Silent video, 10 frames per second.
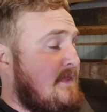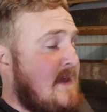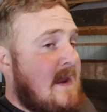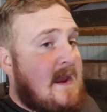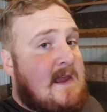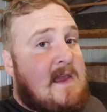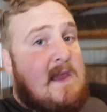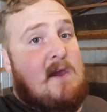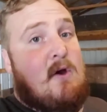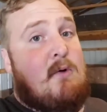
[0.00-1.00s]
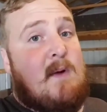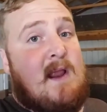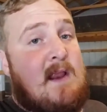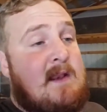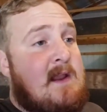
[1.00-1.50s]
that
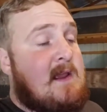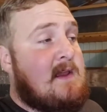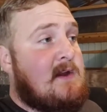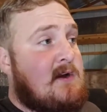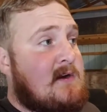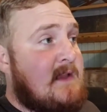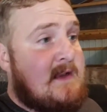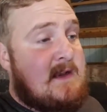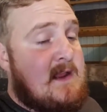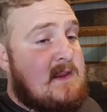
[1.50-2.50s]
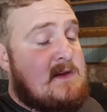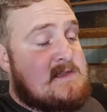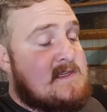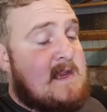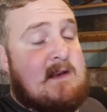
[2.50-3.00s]
when you're cleaning it and you're
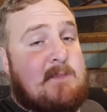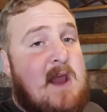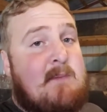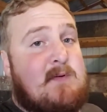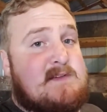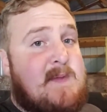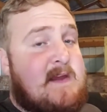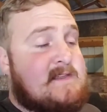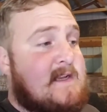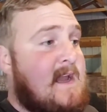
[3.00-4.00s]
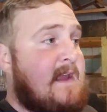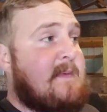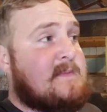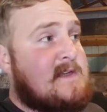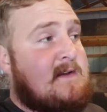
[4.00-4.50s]
setting up compost piles like I
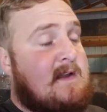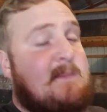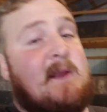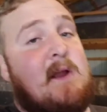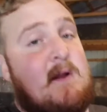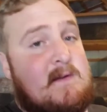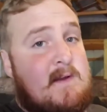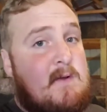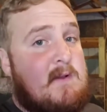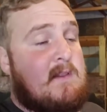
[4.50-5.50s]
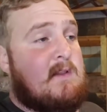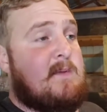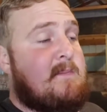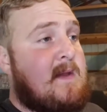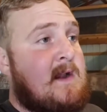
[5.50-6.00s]
am, I'm starting to get my garden going a
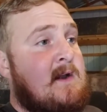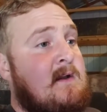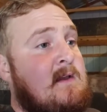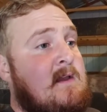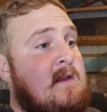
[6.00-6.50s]
little bit better.